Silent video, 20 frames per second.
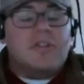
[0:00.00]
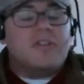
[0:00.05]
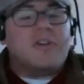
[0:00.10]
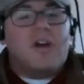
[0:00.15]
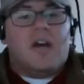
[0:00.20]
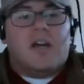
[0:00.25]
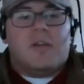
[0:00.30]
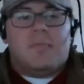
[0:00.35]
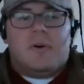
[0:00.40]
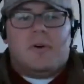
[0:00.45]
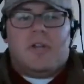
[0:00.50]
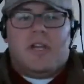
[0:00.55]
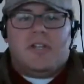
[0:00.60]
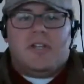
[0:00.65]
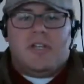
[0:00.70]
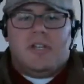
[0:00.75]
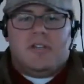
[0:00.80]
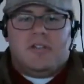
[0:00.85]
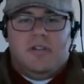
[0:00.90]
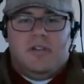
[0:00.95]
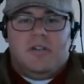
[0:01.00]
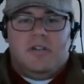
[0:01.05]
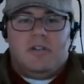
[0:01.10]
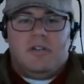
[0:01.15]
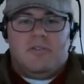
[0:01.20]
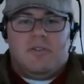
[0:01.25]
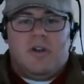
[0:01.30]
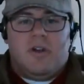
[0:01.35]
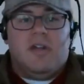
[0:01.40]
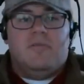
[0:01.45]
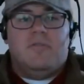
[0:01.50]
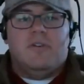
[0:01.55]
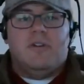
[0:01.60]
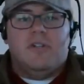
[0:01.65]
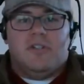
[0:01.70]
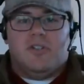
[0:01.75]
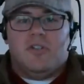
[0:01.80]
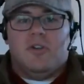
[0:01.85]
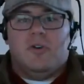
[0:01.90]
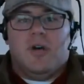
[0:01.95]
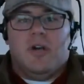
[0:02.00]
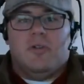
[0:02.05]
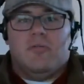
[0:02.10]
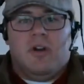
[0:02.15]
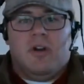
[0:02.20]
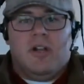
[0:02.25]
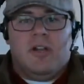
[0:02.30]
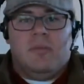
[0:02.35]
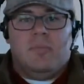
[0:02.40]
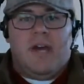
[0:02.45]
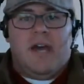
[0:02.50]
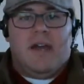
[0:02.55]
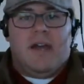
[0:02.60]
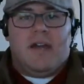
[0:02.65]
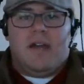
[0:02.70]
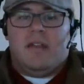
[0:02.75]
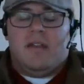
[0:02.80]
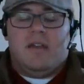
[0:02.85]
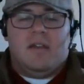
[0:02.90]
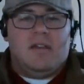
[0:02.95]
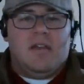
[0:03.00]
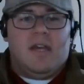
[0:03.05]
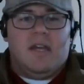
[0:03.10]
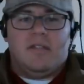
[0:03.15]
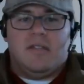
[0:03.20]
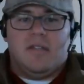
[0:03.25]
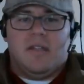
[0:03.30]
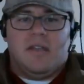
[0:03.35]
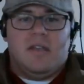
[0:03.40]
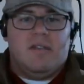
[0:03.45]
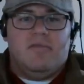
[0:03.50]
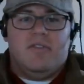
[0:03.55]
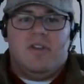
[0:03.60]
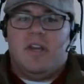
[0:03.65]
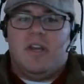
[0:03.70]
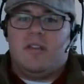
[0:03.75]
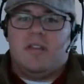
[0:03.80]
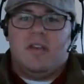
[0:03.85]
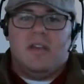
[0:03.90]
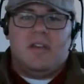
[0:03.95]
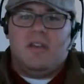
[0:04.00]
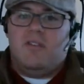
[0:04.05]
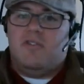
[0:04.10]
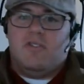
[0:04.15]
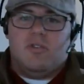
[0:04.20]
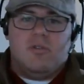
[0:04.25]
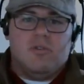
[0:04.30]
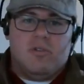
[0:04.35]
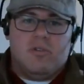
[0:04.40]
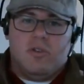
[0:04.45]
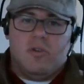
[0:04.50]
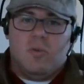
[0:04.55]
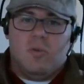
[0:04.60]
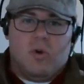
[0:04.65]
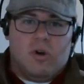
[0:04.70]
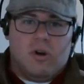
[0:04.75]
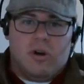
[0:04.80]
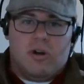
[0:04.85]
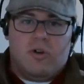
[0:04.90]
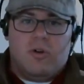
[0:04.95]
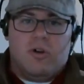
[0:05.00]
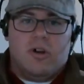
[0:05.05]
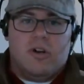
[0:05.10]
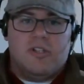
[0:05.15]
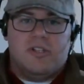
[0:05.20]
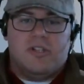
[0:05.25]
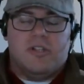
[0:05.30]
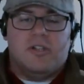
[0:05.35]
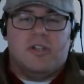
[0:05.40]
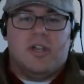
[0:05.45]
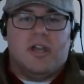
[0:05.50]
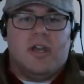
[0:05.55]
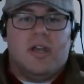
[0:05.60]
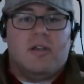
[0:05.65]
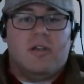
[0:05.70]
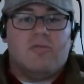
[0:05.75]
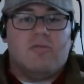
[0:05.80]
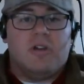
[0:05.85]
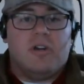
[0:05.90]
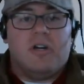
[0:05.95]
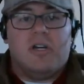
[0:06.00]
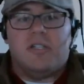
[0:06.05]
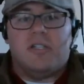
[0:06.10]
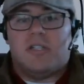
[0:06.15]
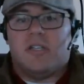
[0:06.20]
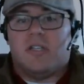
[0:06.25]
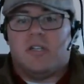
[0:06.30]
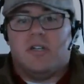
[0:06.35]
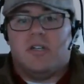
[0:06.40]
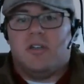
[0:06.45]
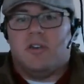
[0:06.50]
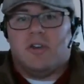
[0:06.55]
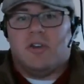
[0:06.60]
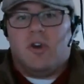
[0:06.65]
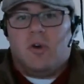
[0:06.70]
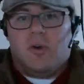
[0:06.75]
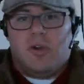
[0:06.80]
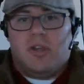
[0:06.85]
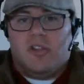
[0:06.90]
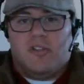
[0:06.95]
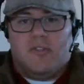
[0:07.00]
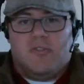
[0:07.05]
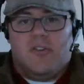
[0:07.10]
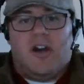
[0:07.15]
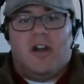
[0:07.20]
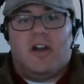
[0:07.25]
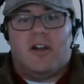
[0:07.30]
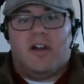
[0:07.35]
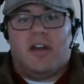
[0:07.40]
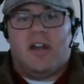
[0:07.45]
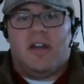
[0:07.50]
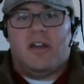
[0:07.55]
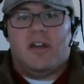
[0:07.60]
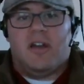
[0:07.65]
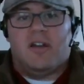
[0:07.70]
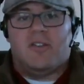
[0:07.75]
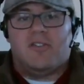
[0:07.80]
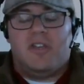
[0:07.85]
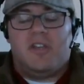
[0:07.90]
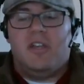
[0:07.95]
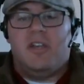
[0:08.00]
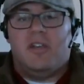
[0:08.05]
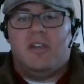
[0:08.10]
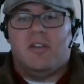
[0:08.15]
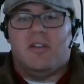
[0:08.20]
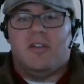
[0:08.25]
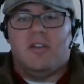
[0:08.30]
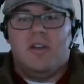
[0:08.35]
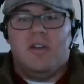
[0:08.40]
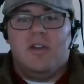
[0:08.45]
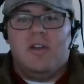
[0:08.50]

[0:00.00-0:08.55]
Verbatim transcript: to talk about A J. Dillon, and rightfully so, at running back. I think that's a given. I think he's your your workhorse, and and realistically, you're going as far as, as he can